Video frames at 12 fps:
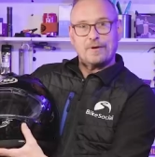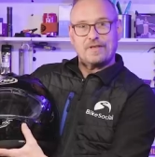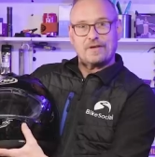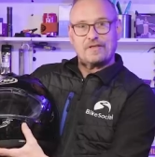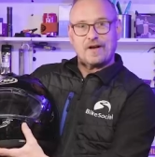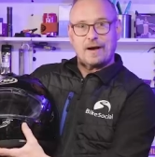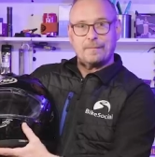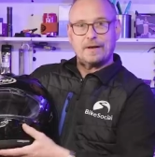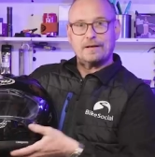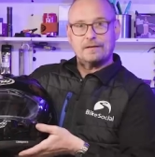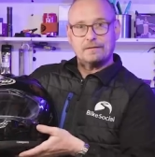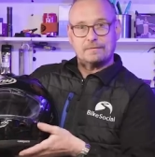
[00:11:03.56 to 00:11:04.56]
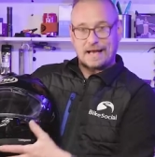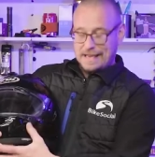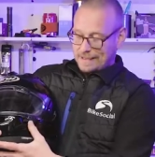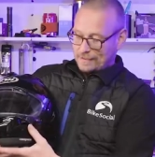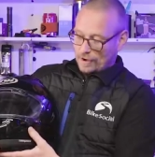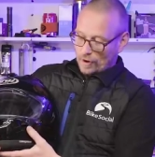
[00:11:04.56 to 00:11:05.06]
with your thumb,
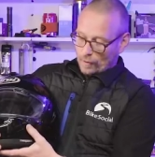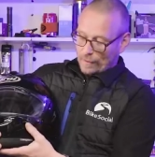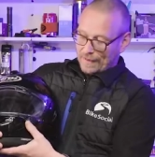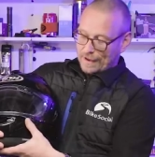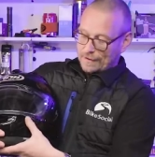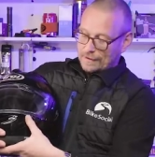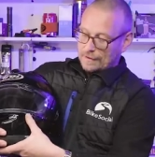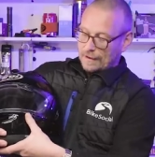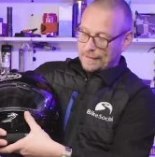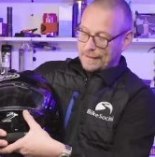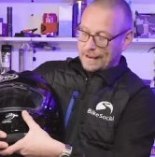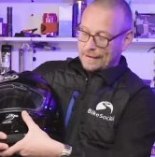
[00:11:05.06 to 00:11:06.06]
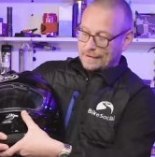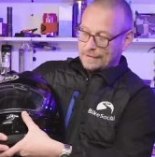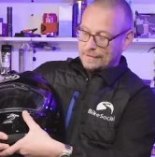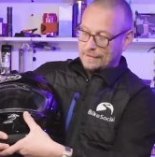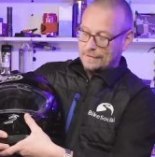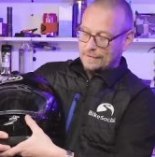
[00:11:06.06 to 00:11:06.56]
taking the lock with it, like that.
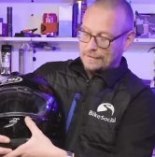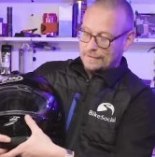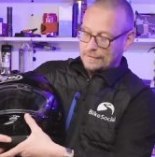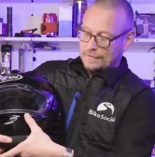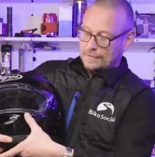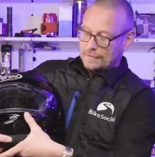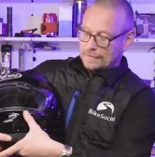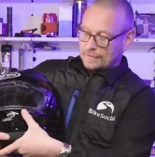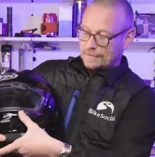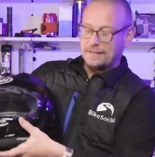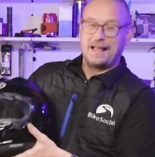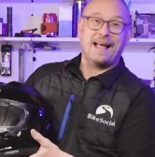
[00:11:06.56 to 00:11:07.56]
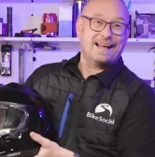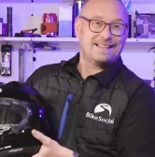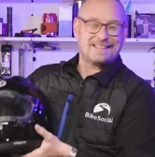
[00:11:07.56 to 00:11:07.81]
Ah,